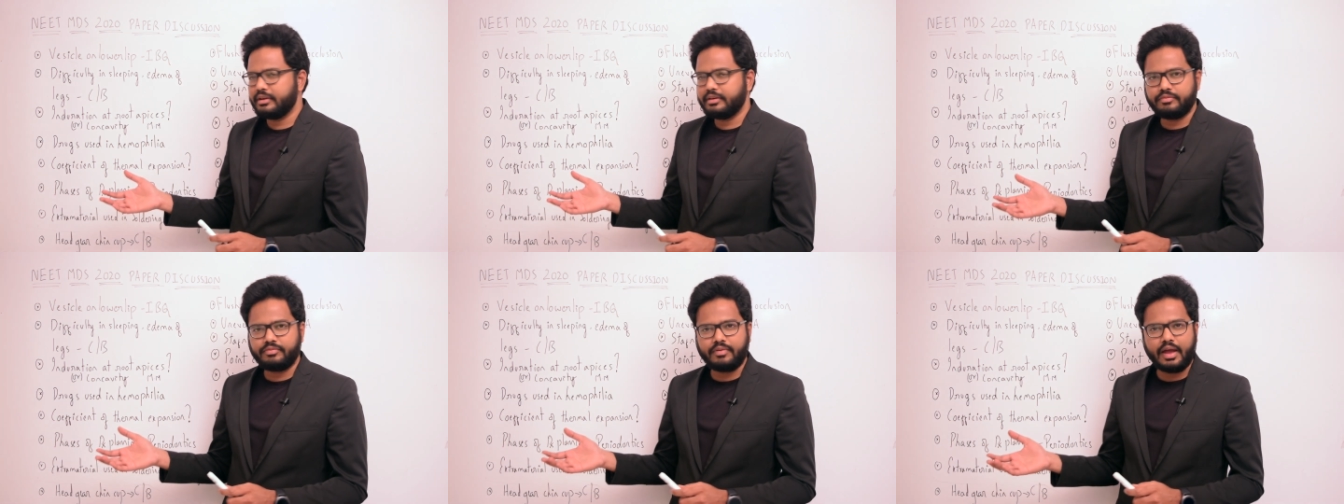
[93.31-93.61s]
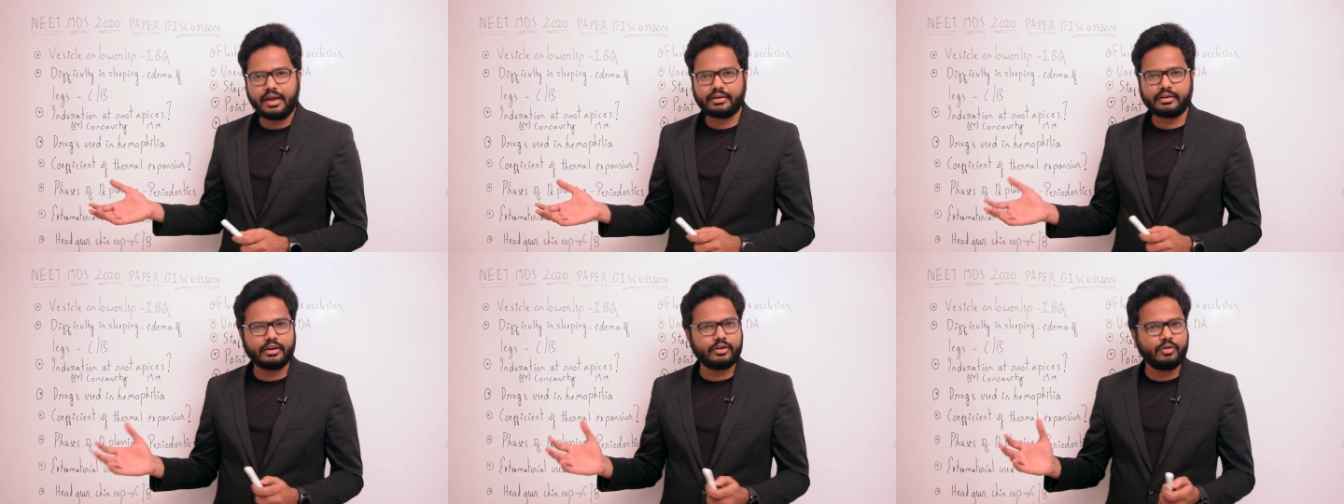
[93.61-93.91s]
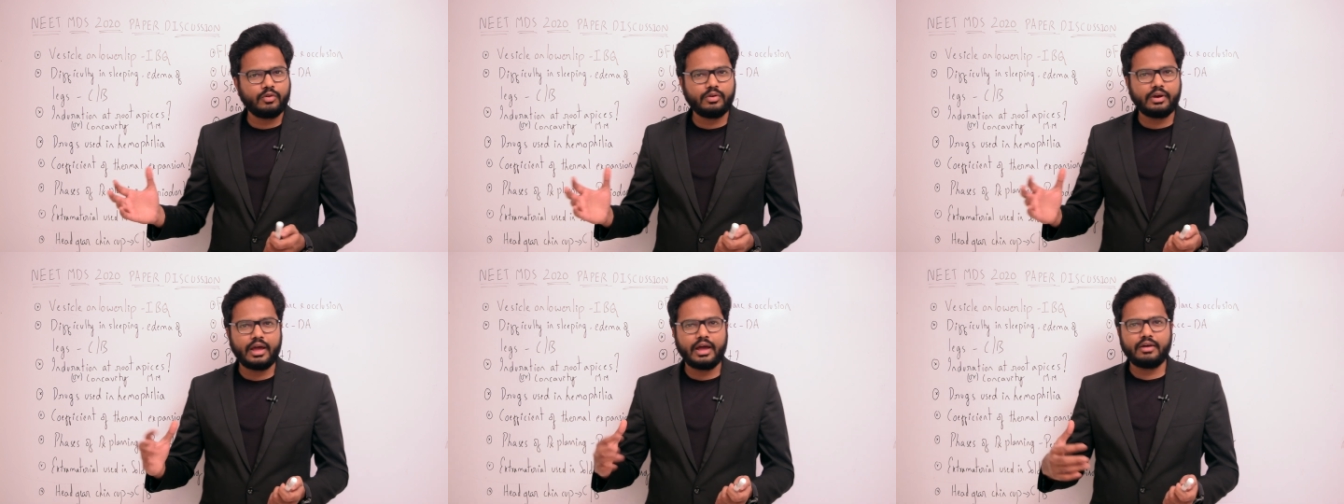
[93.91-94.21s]
In fact, I
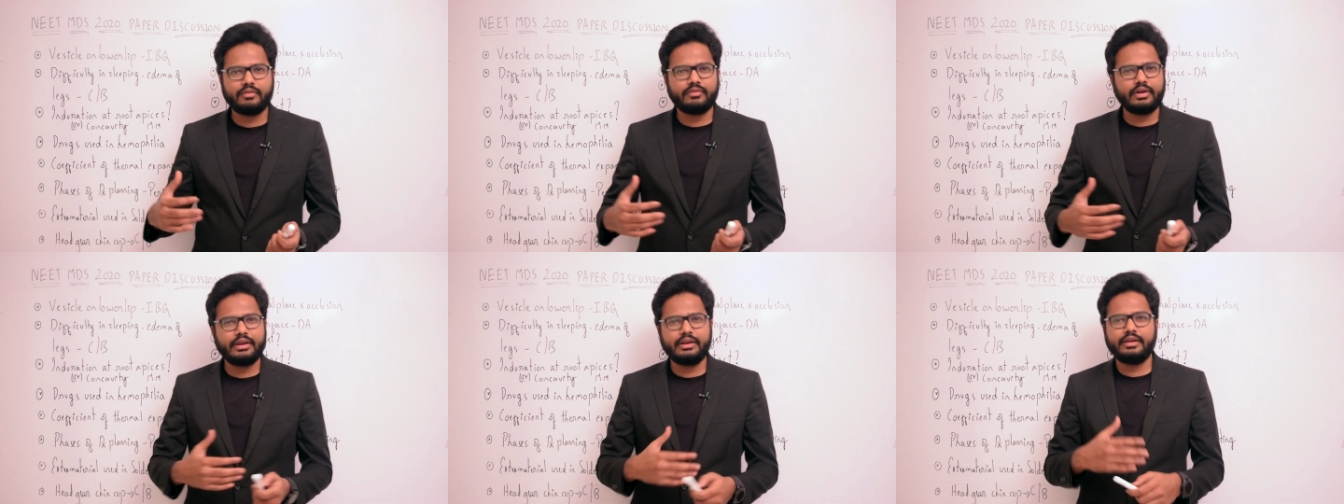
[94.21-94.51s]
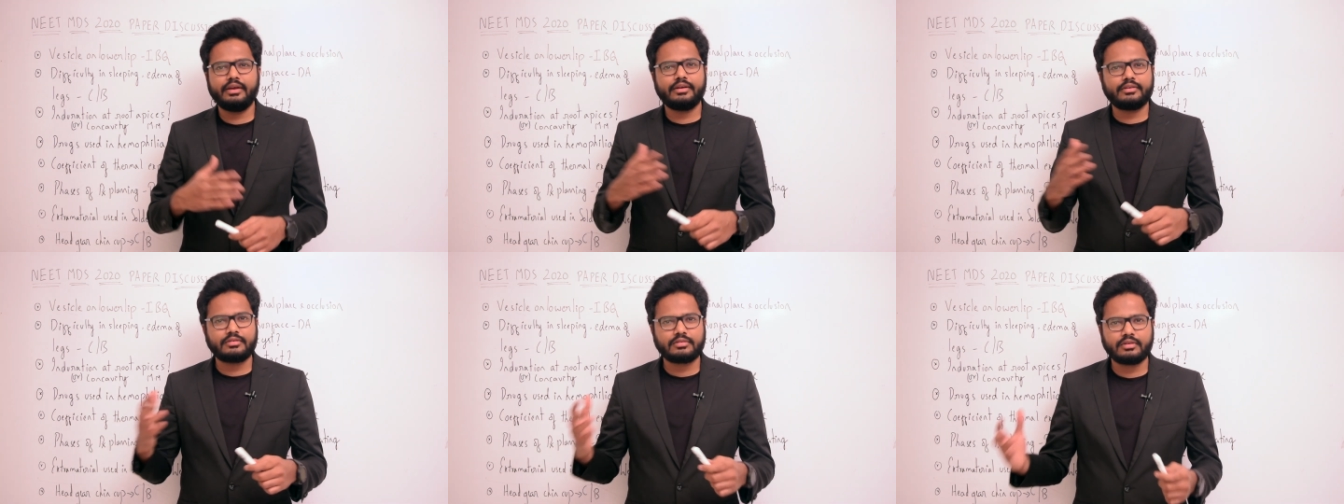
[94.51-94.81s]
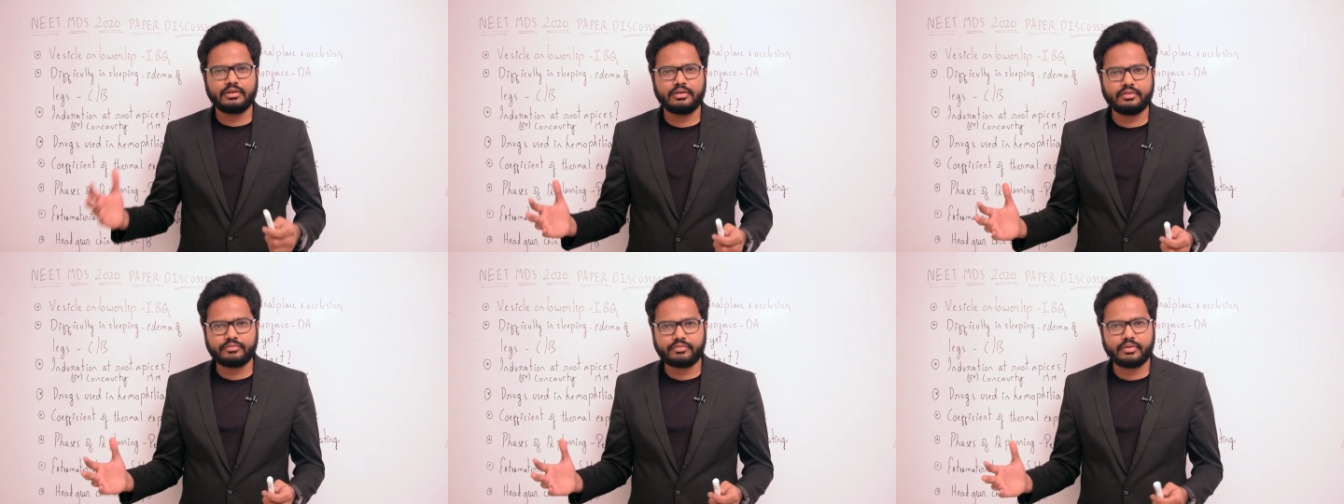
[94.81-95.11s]
don't have any
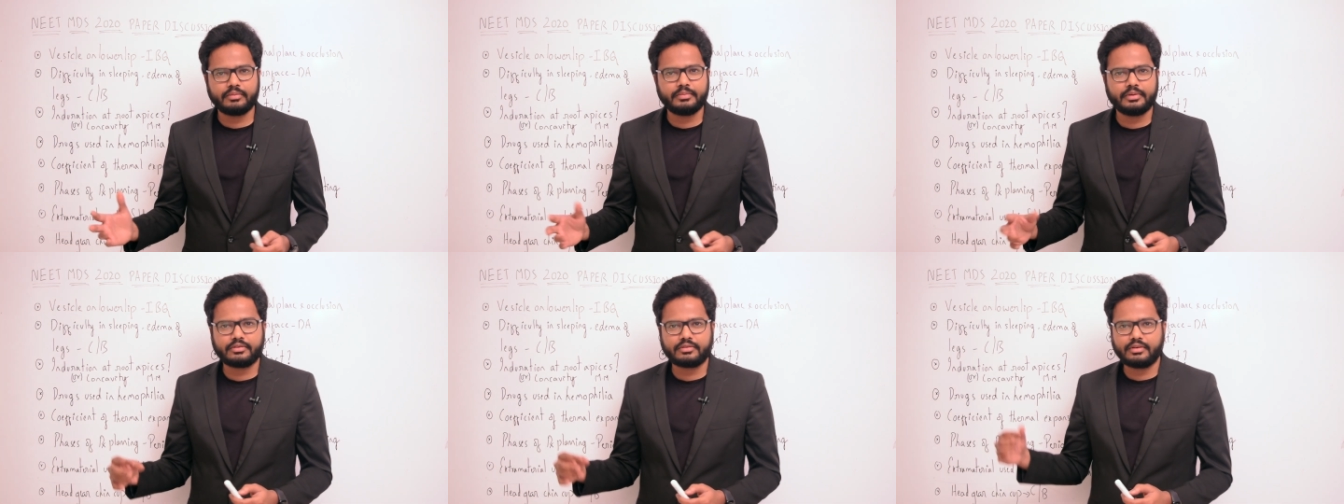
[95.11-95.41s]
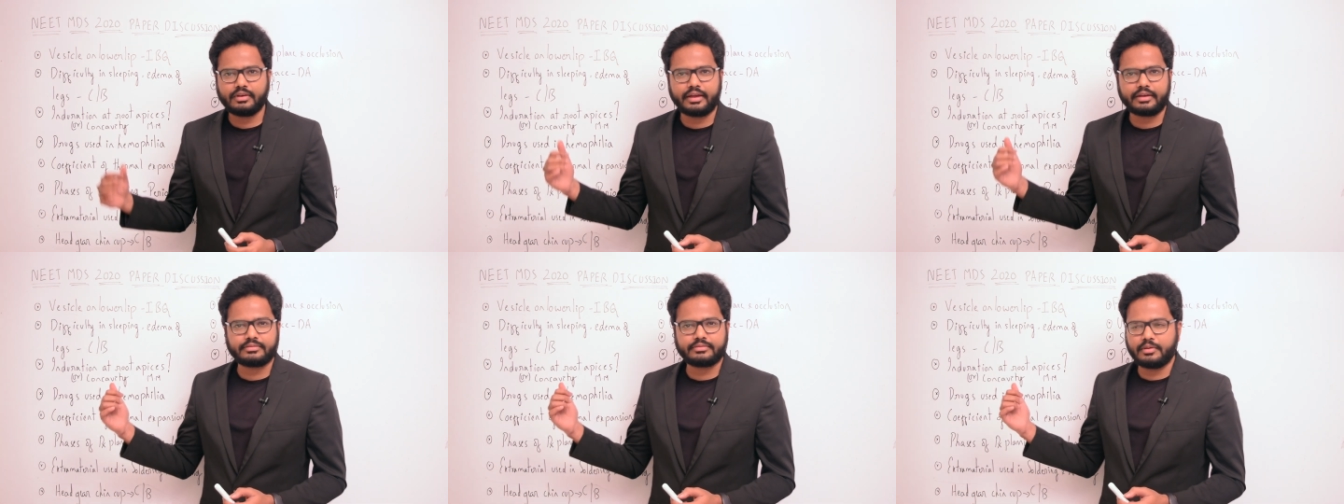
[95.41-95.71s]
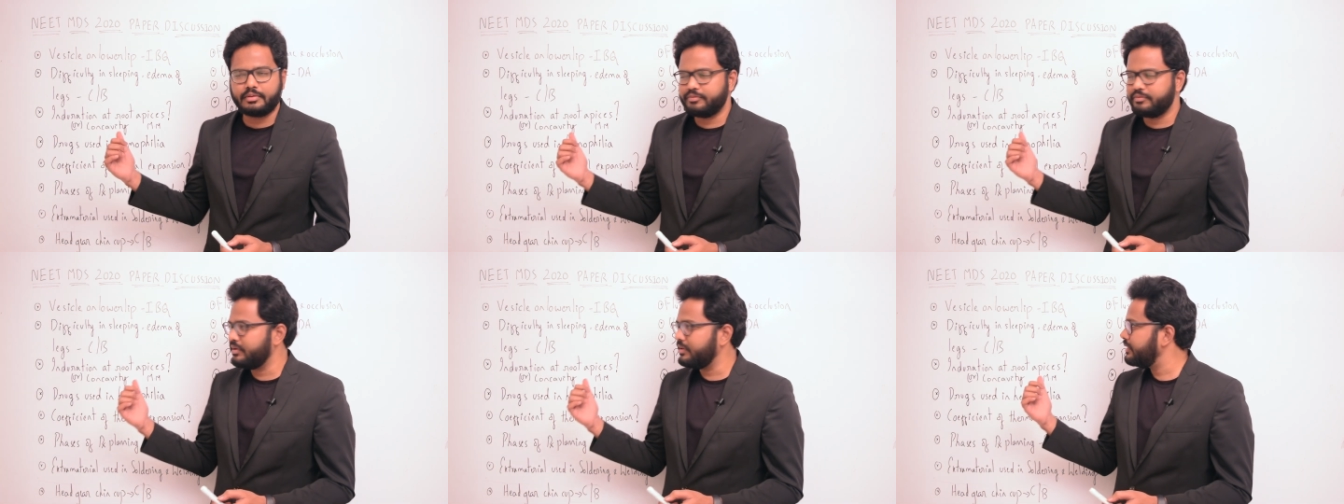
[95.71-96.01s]
additional information
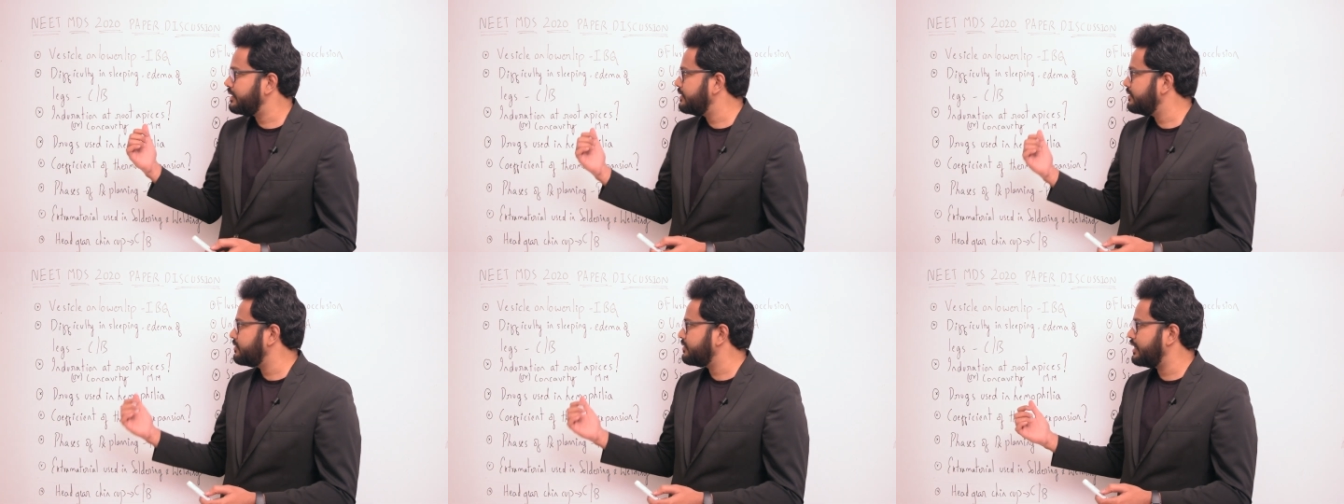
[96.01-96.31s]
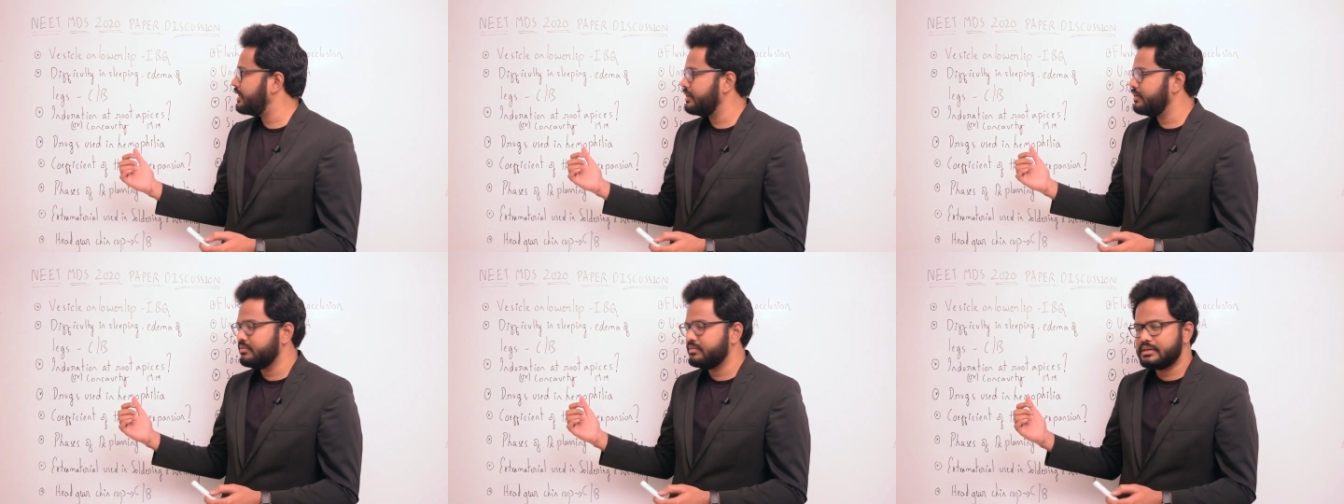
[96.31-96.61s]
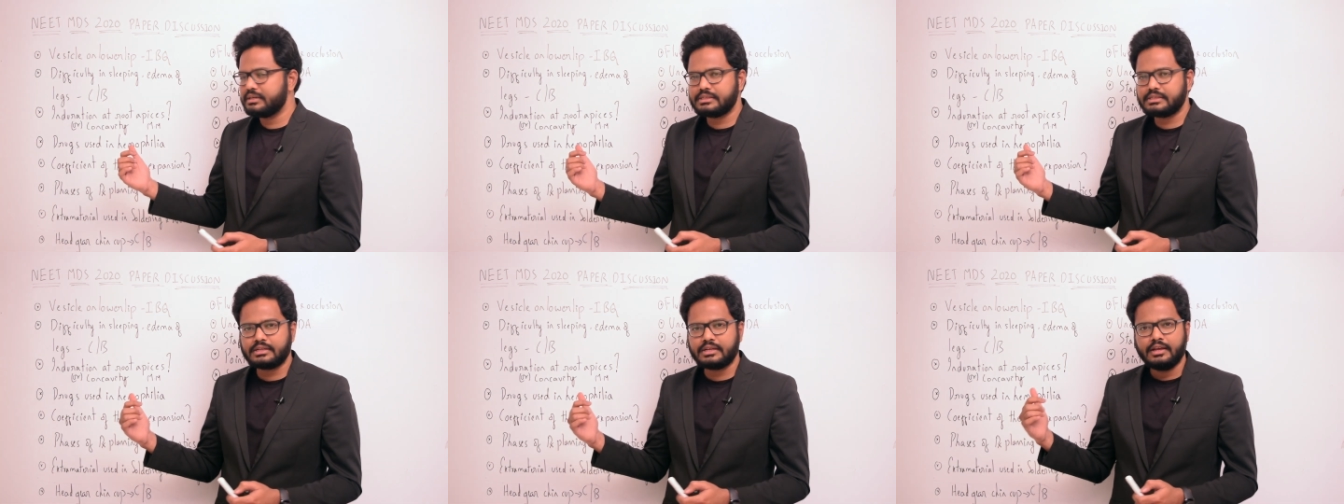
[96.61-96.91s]
except for these
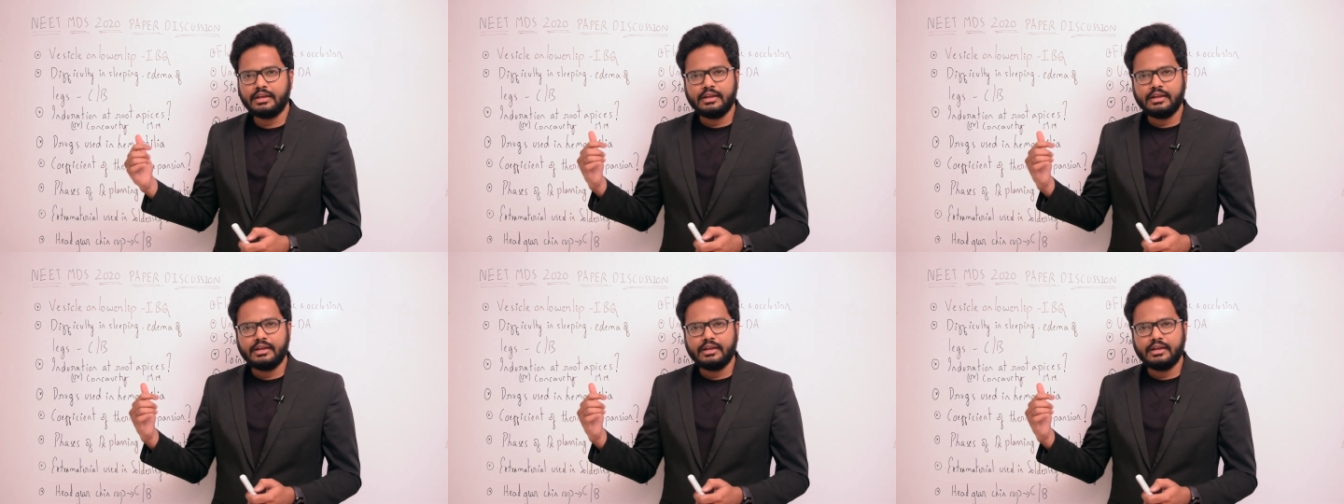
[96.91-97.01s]
keywords.